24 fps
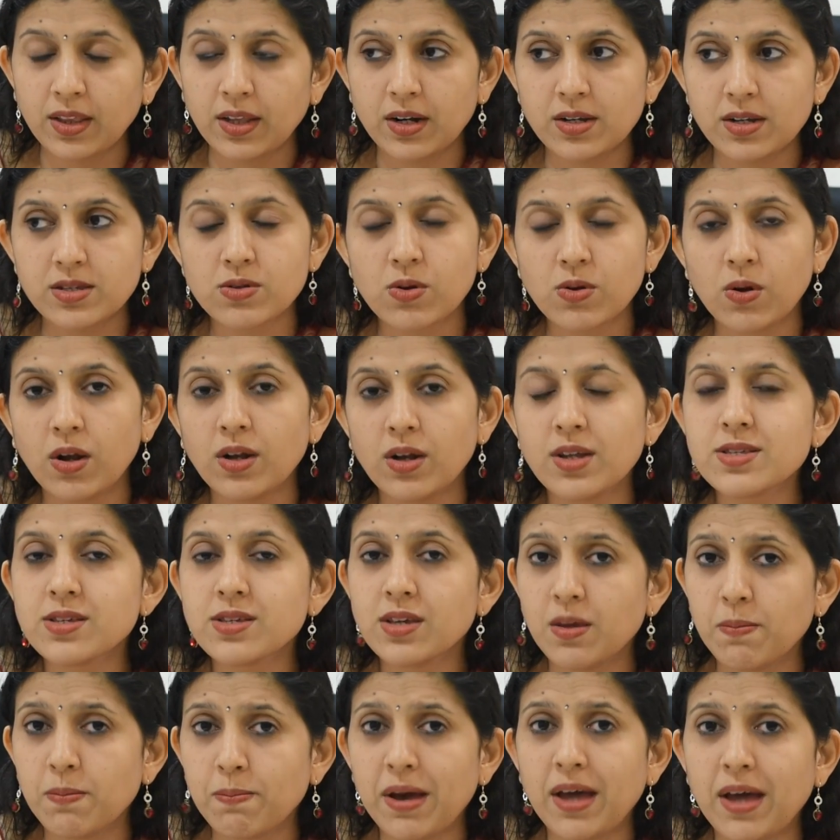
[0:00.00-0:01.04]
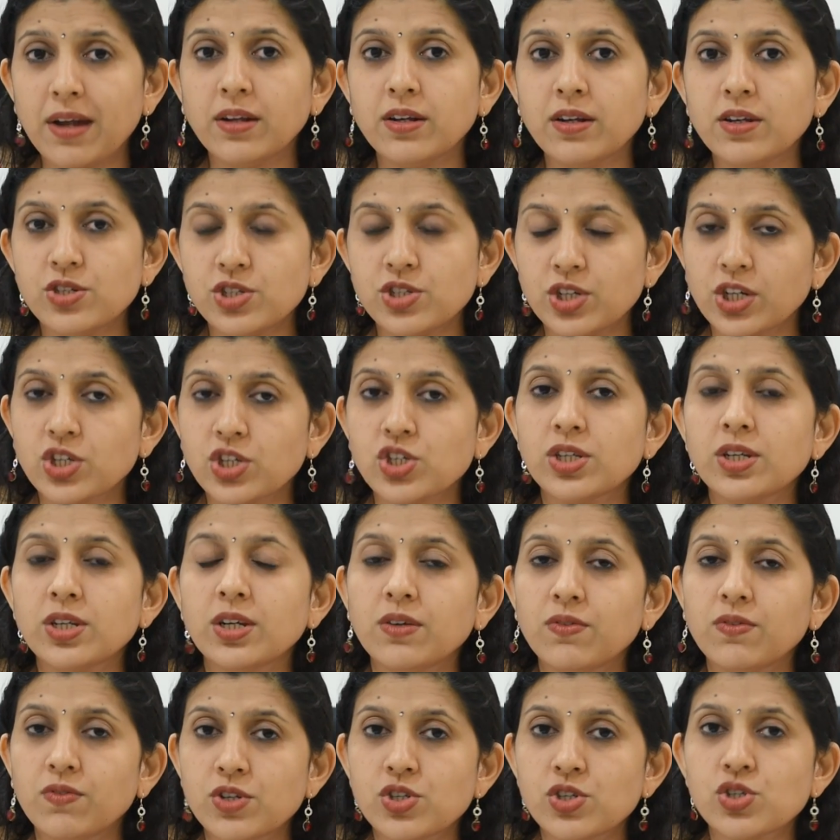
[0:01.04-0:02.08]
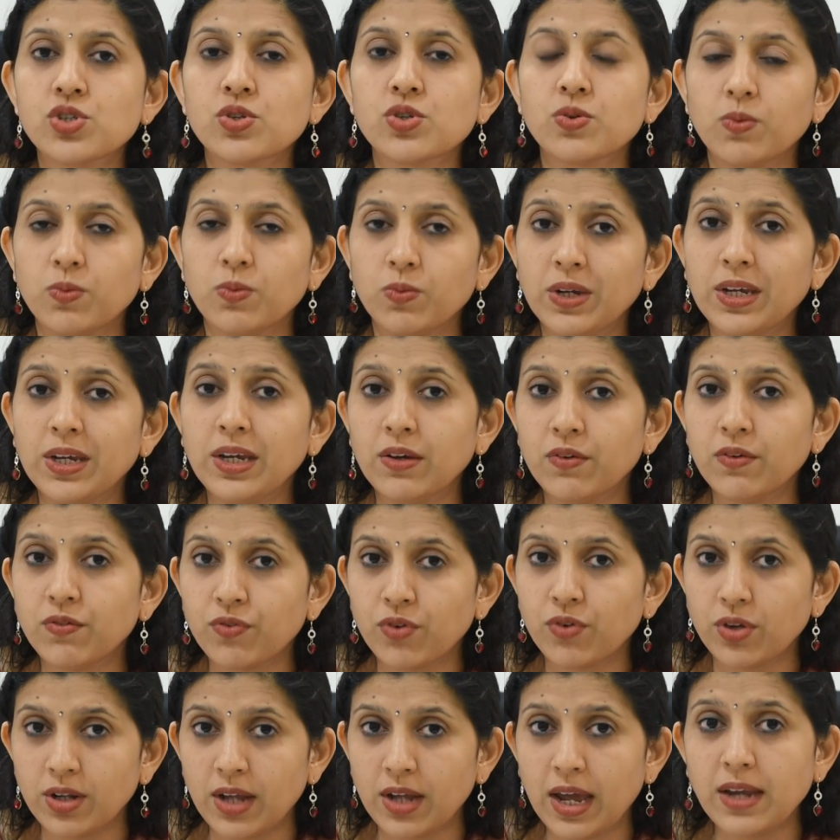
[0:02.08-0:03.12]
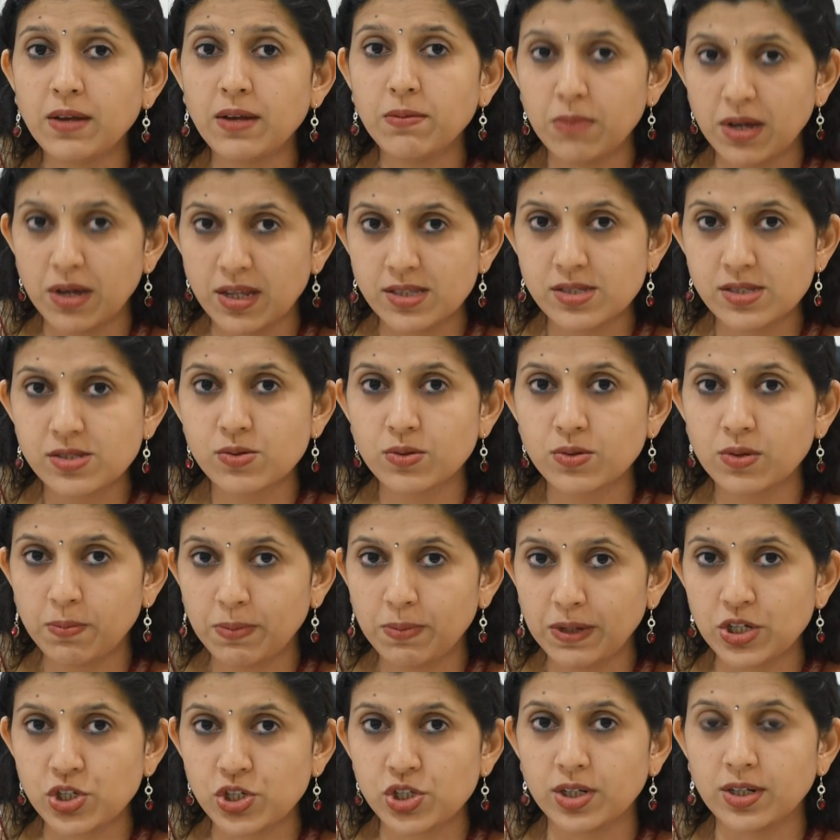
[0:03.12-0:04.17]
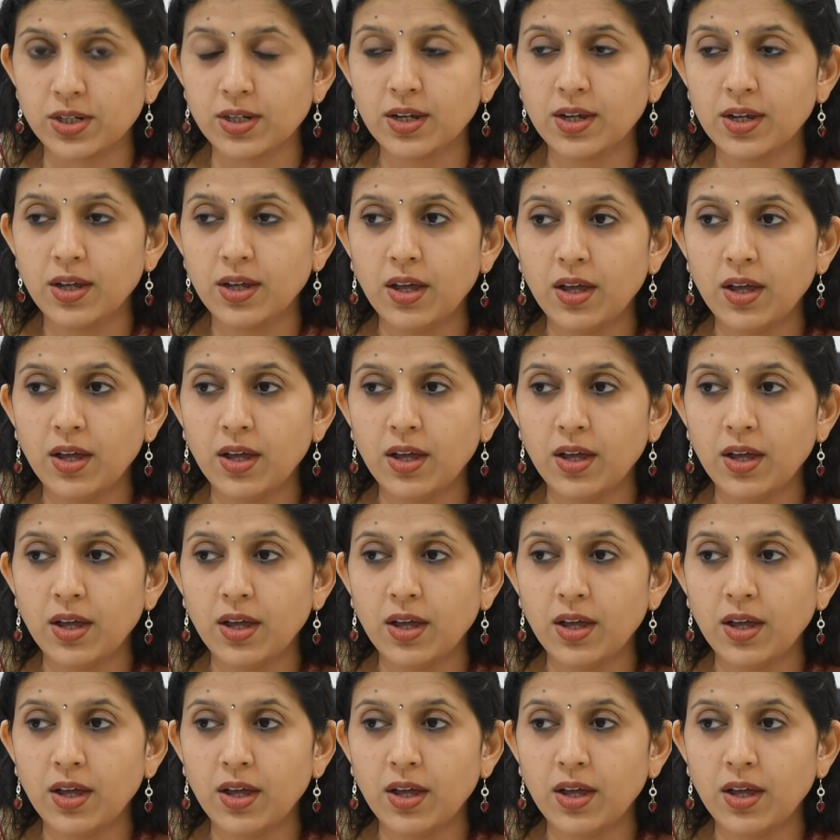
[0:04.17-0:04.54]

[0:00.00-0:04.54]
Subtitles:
That is called as a heparin injection, and which we give for 9 months to the patient.